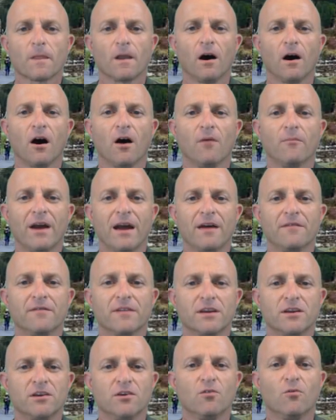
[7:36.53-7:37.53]
And the
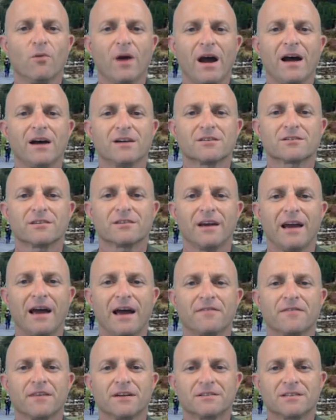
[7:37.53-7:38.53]
U.S.
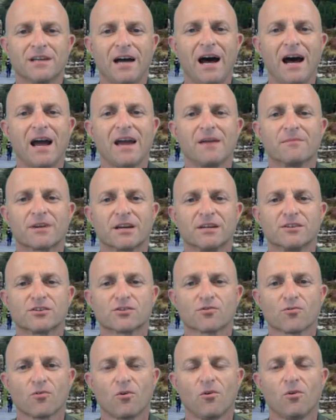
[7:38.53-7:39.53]
at the time
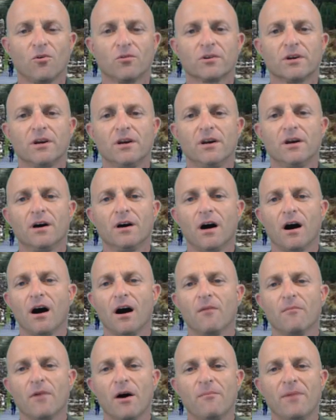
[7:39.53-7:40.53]
controlled
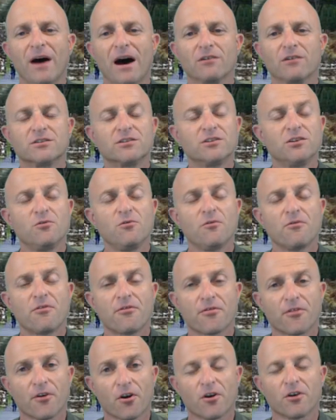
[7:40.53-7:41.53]
about
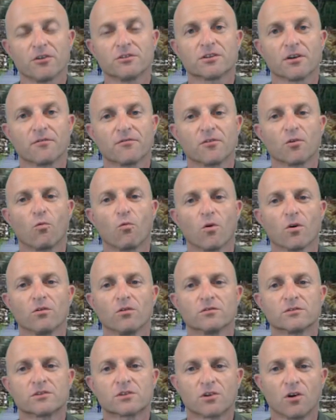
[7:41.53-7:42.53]
2/3 of the
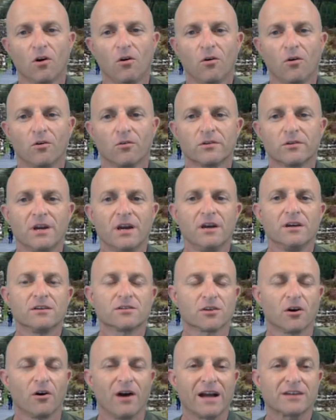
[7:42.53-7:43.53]
world's gold.
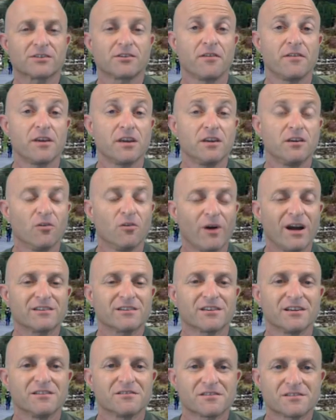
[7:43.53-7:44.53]
So actually the
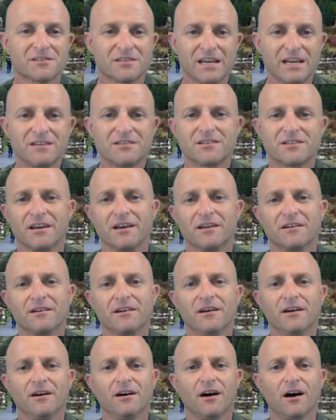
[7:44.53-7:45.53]
U.S. insisted
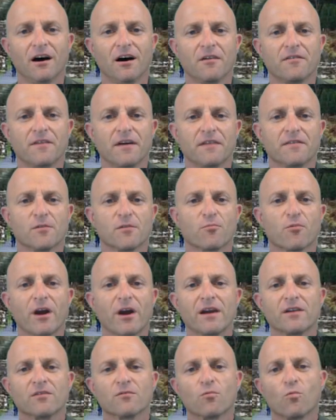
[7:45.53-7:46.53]
that the
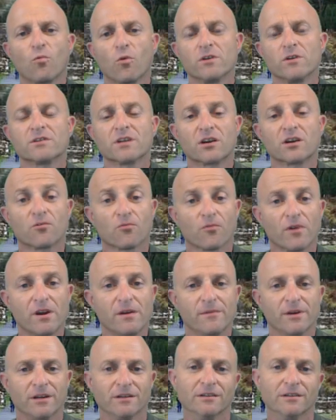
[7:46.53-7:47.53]
Bretton Woods
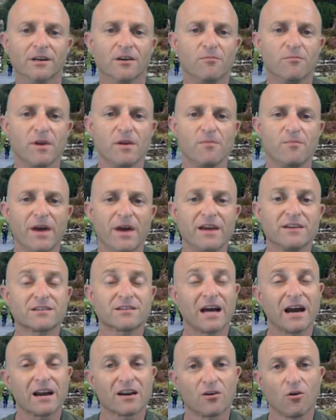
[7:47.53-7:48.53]
Agreement be based
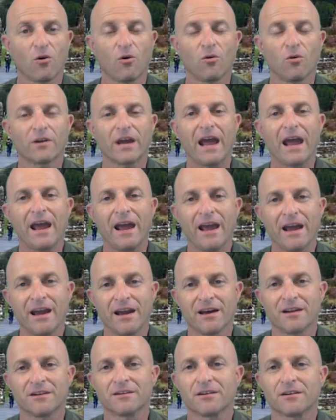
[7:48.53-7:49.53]
on gold
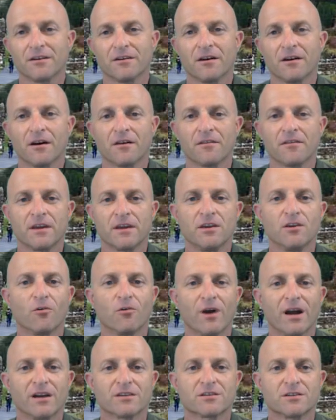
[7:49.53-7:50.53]
and the
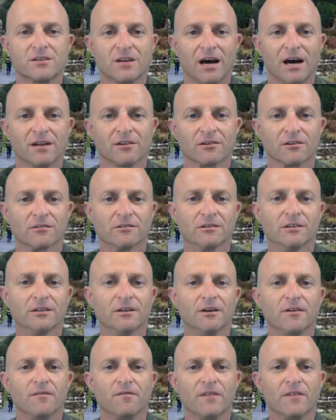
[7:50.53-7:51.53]
U.S. dollar.
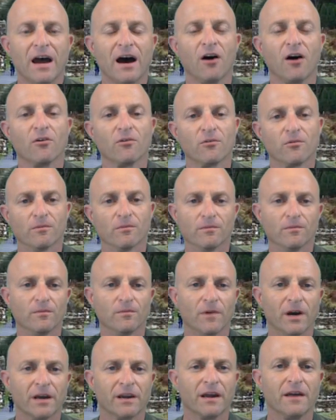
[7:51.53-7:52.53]
Now,
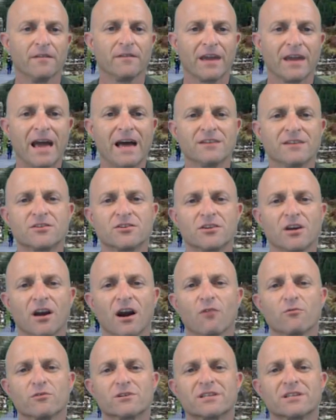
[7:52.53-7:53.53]
again, the
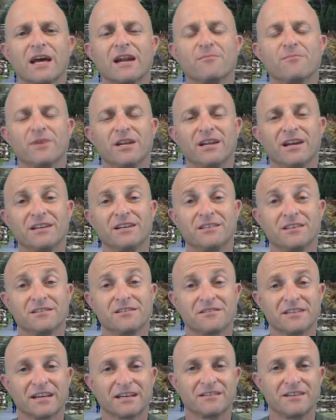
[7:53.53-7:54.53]
SDR was set up in
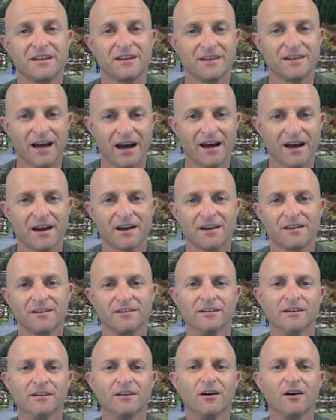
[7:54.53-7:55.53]

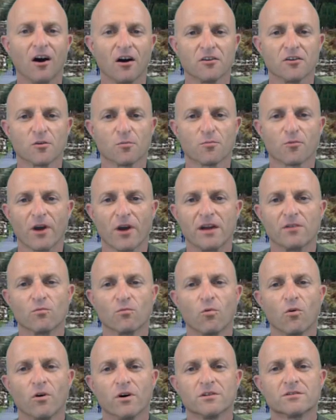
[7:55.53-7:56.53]
1969 under
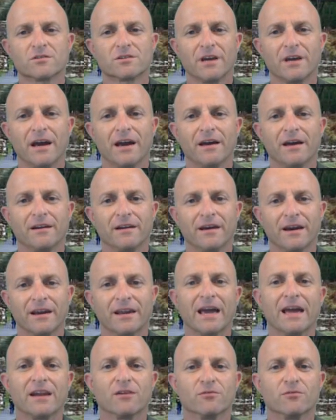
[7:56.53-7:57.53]
Bretton Woods. And
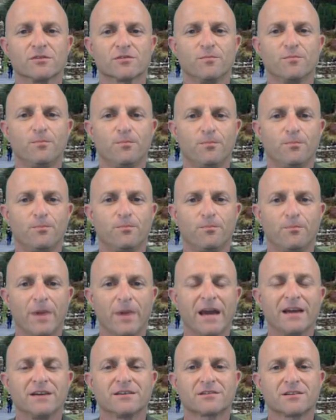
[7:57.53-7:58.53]
again, it was
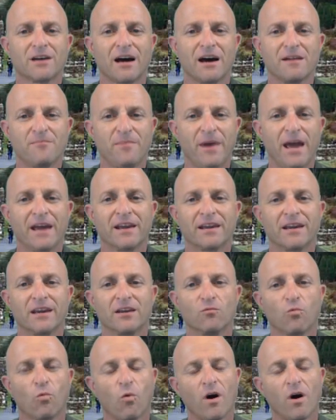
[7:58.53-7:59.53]
based on
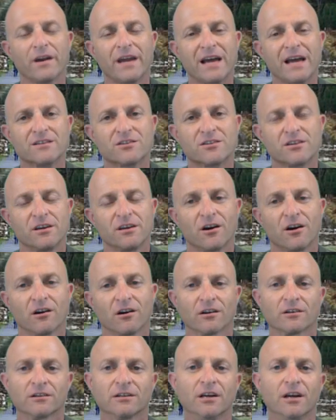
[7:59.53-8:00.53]
pegging one
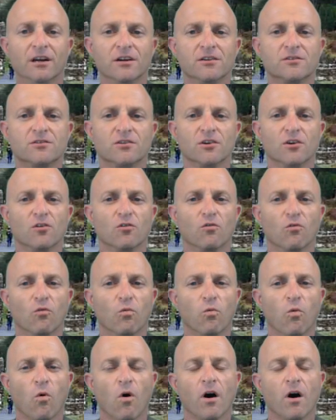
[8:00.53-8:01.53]
SDR to
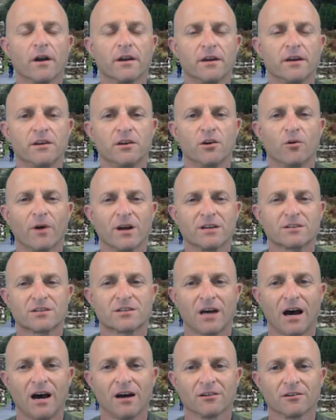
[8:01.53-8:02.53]
one U.S.
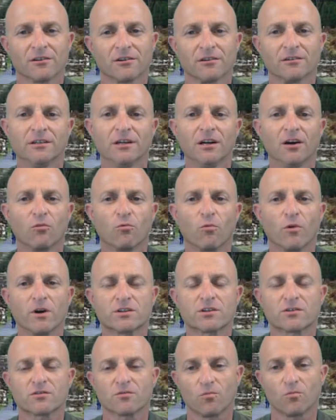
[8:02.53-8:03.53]
dollar,
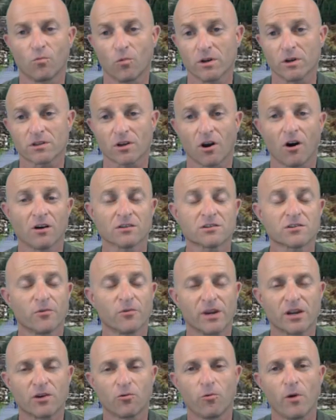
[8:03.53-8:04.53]
which was also
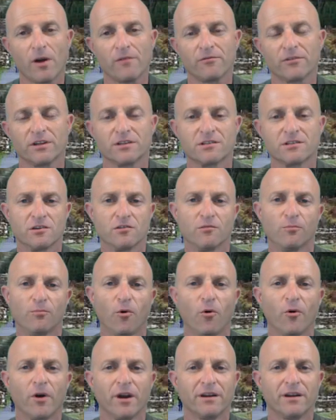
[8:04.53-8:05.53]
equivalent
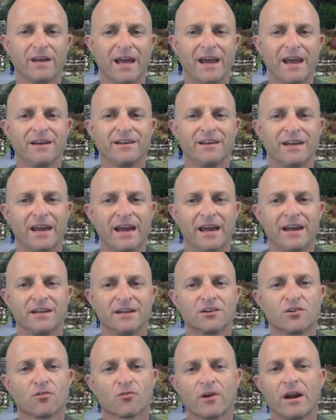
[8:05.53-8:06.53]

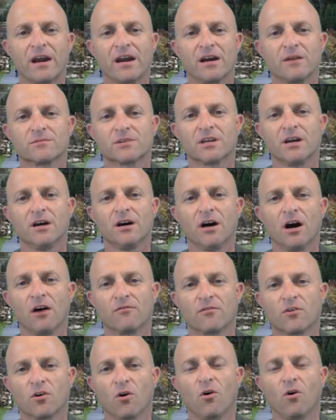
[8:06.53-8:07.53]
0.88 grams
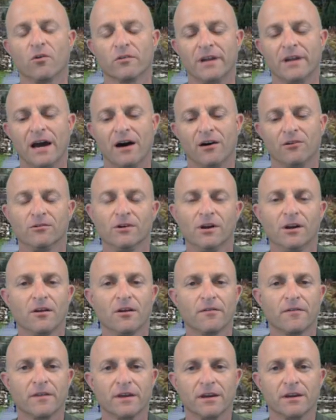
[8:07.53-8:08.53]
of gold. Now,
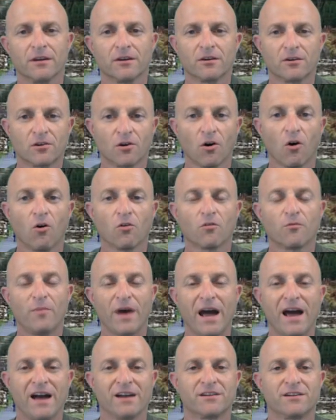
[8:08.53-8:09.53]
the
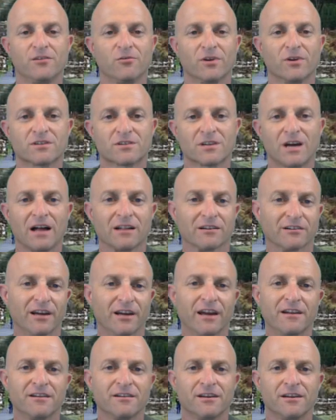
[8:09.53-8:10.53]
gold-backed U.S. dollar
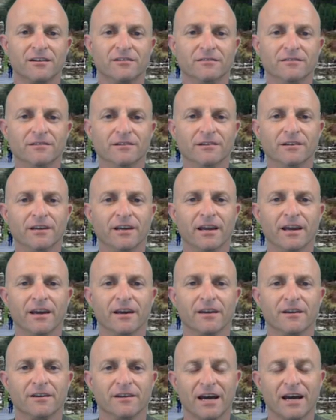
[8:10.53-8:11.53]
ended
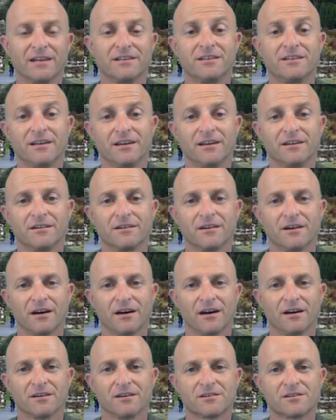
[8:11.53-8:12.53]
in
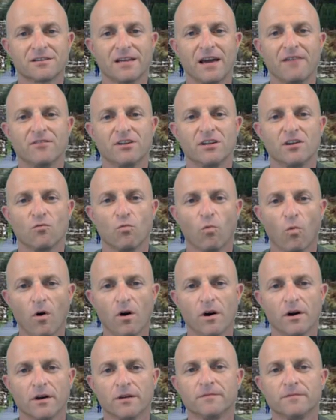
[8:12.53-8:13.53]

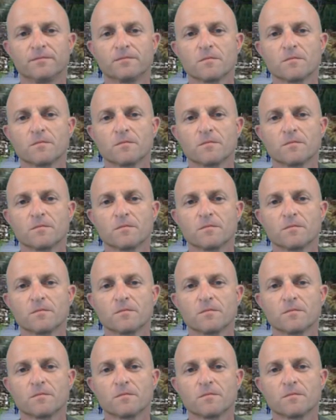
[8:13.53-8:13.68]
1971